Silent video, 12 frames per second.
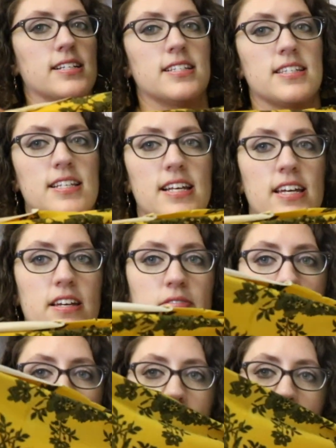
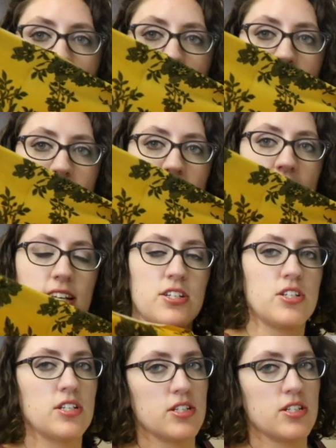Sleeves are attached,